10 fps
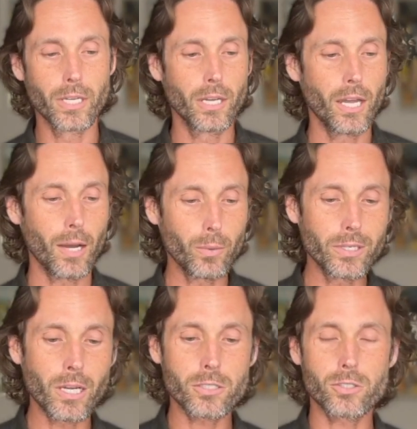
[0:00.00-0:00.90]
I would
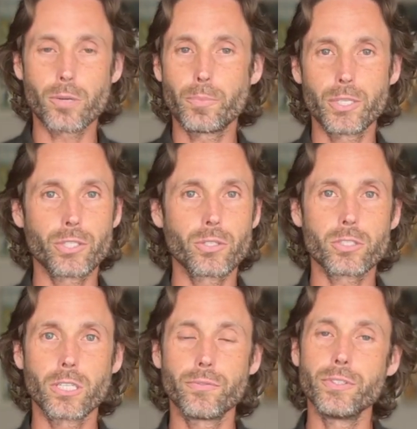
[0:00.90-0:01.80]
not start pitching
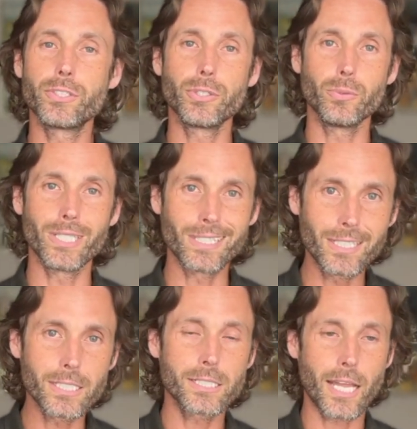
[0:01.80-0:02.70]
yourself until you at
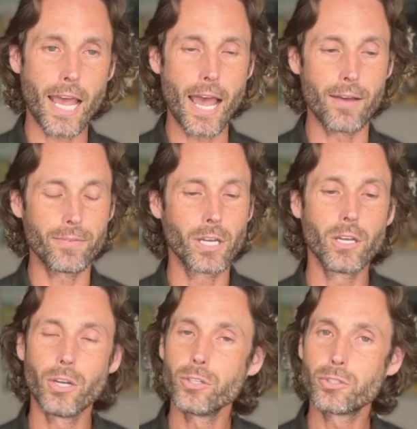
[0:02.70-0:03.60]
least have
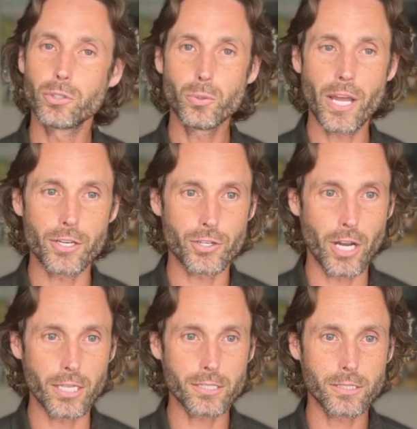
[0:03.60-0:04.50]
2
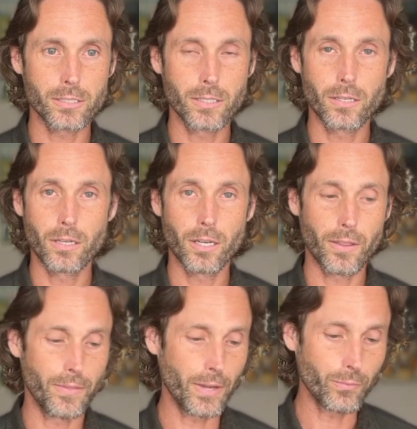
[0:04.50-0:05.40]
headshots
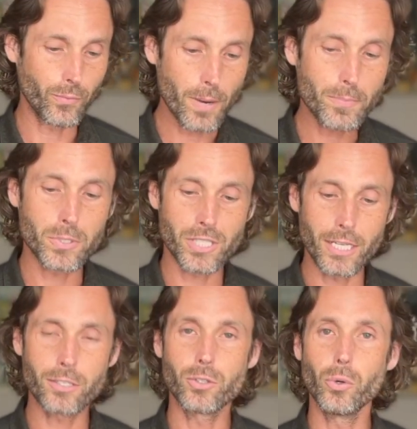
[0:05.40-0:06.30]
that
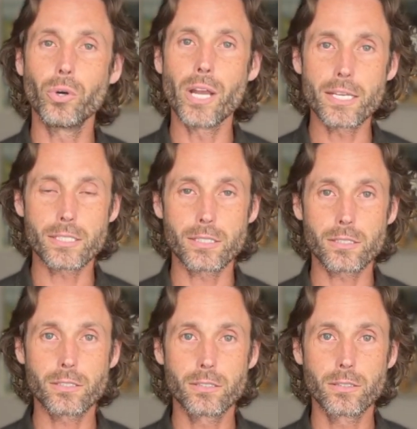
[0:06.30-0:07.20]
represent your
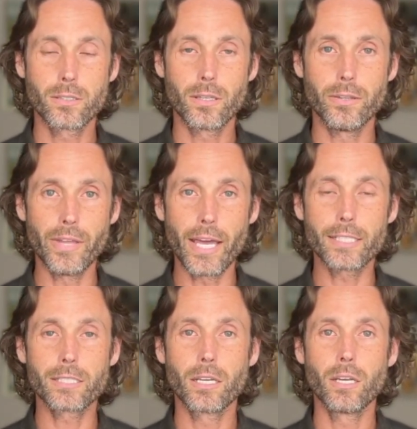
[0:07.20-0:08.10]
essence,
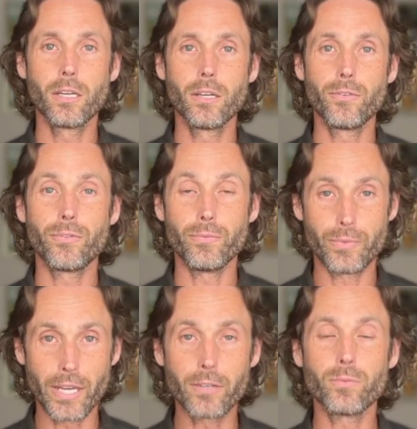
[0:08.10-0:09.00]
that
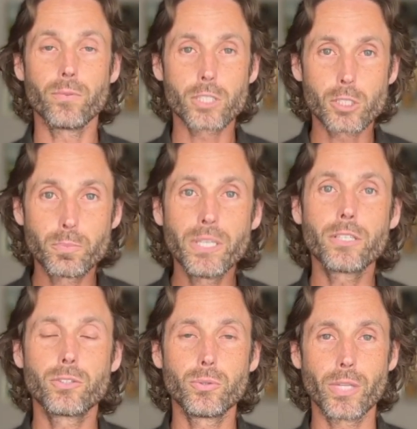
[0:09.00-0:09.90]

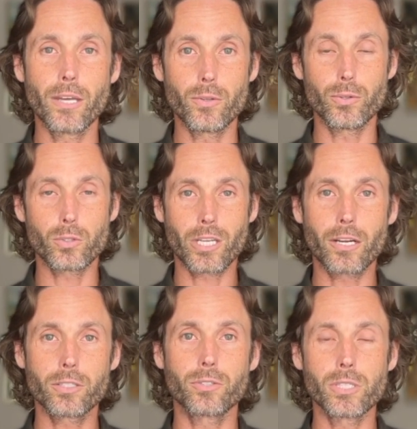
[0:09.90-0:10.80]
speak to those
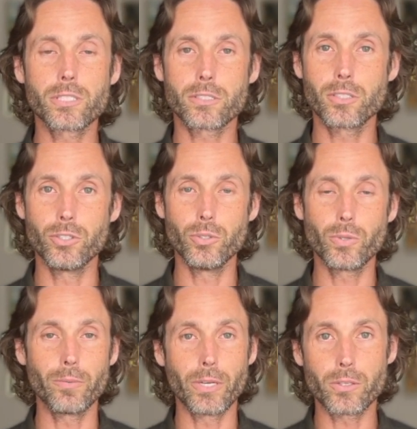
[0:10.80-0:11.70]
characteristics in you
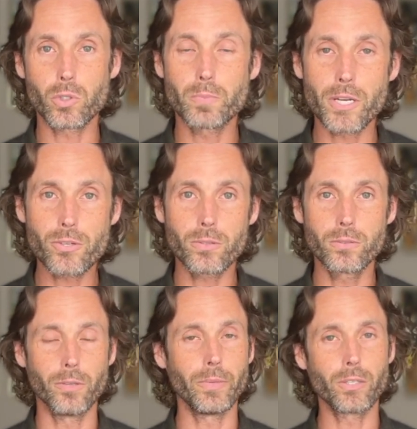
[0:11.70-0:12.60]
that make you special,
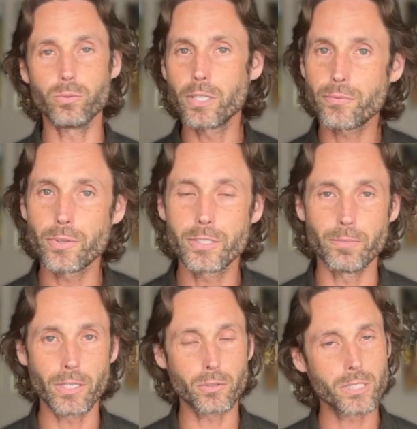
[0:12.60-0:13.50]
that make you different, that
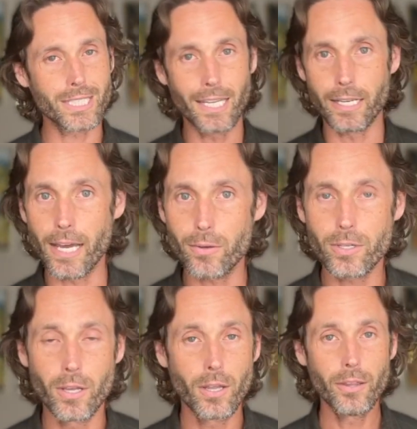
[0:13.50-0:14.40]
make you stand out,
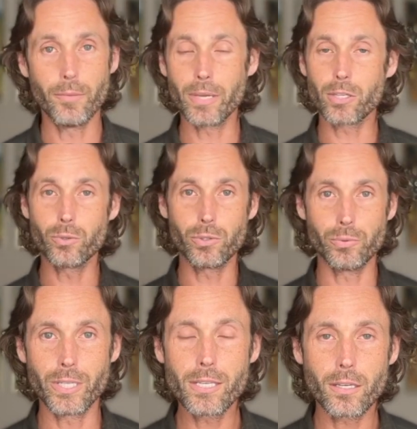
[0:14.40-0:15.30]
that make you
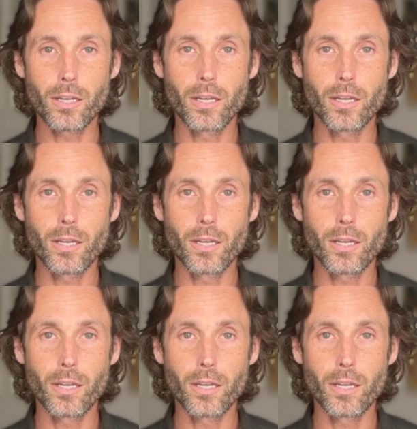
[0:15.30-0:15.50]
unique.